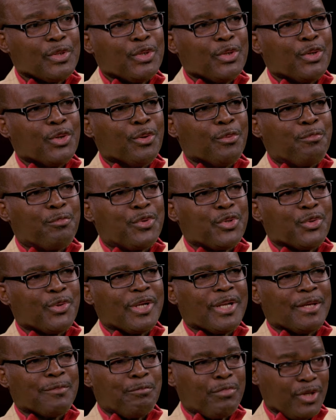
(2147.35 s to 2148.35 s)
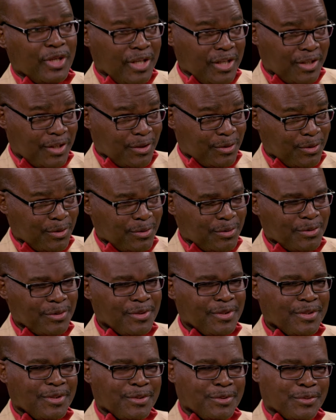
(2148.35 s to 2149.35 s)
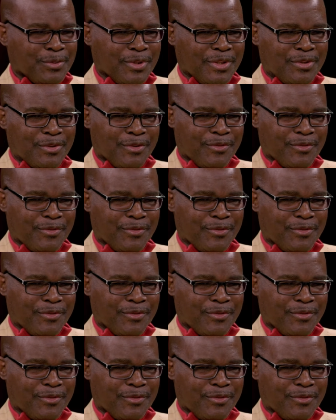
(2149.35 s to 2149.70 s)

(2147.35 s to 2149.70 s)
or purely political, with,